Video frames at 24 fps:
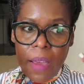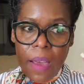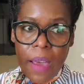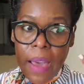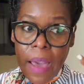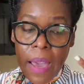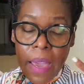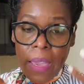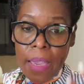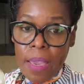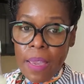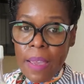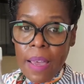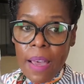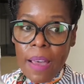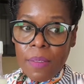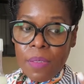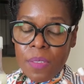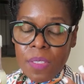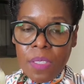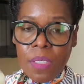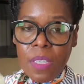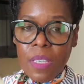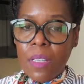I
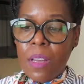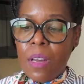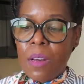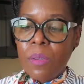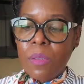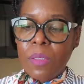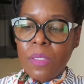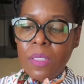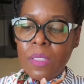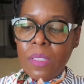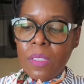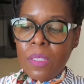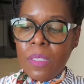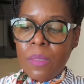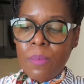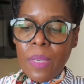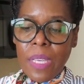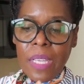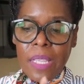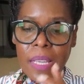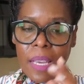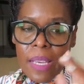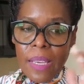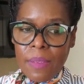have seen how this is
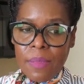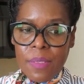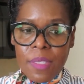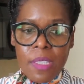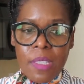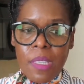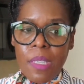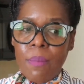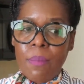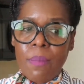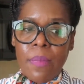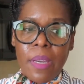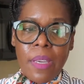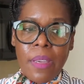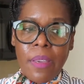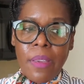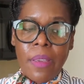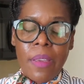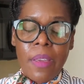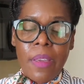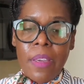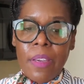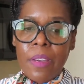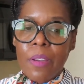made. I have seen
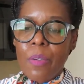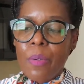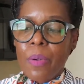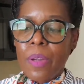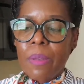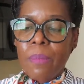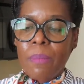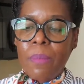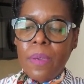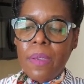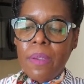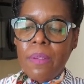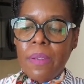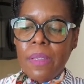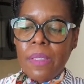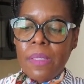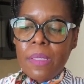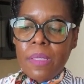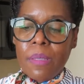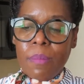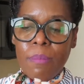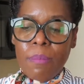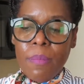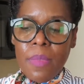my
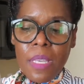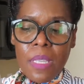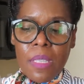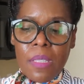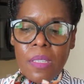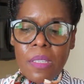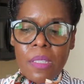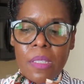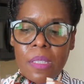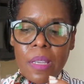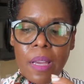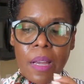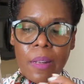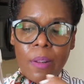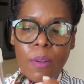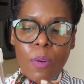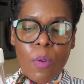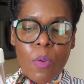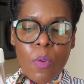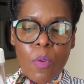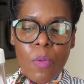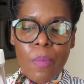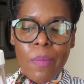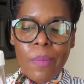grandparents make this at
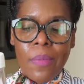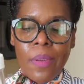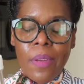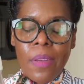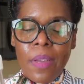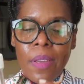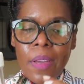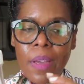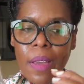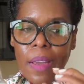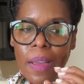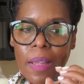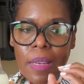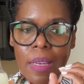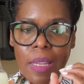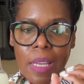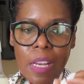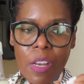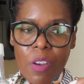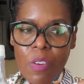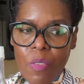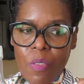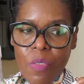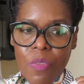home, and
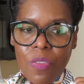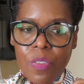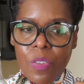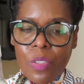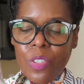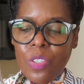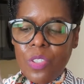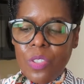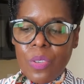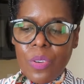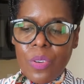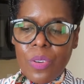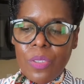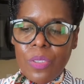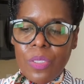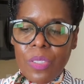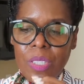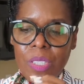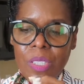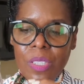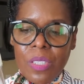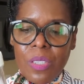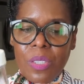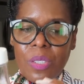I know for sure
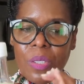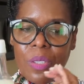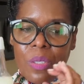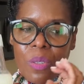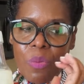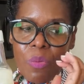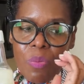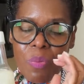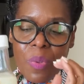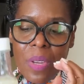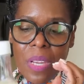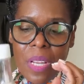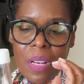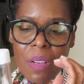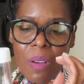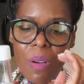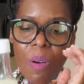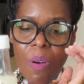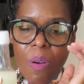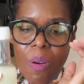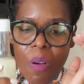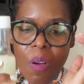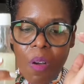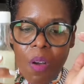this is the real
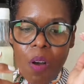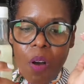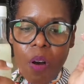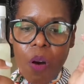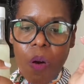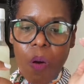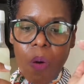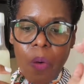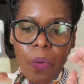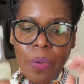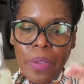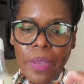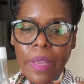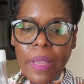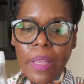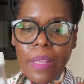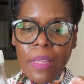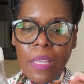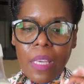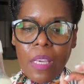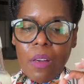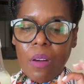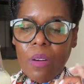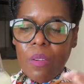
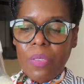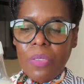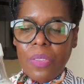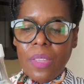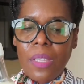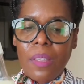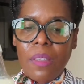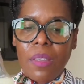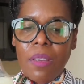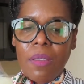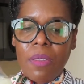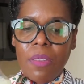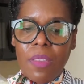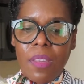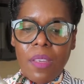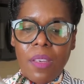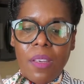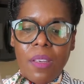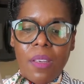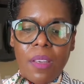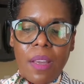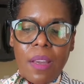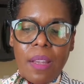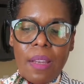organic, authentic
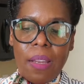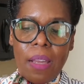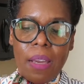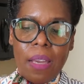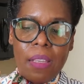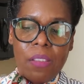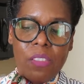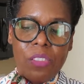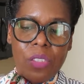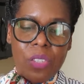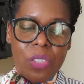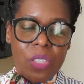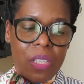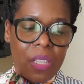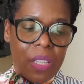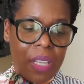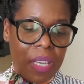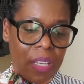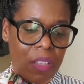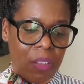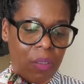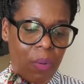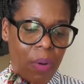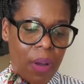thing, and I just
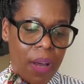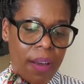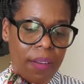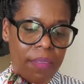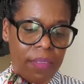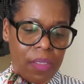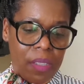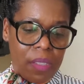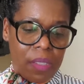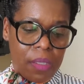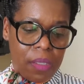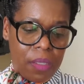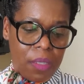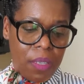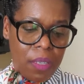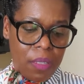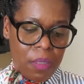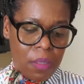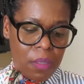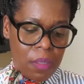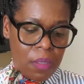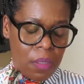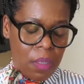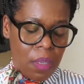like to have these
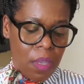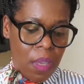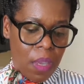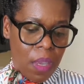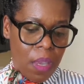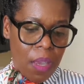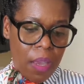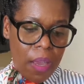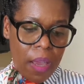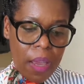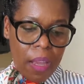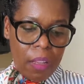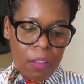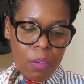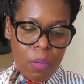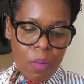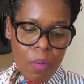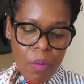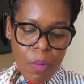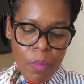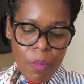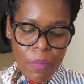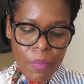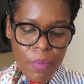things at
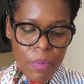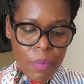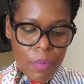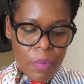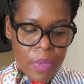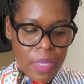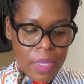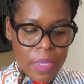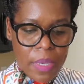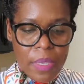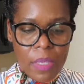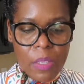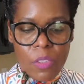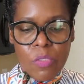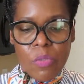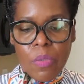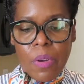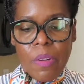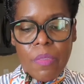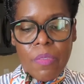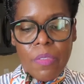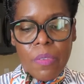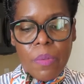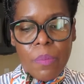home when I
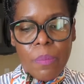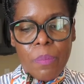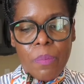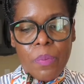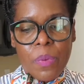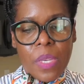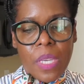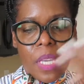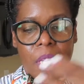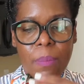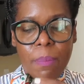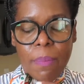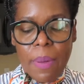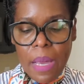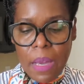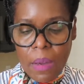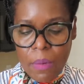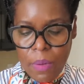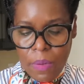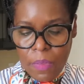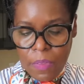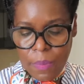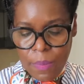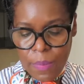travel, bring it
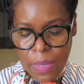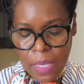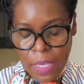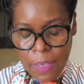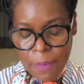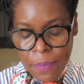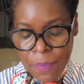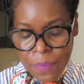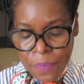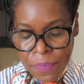back with me.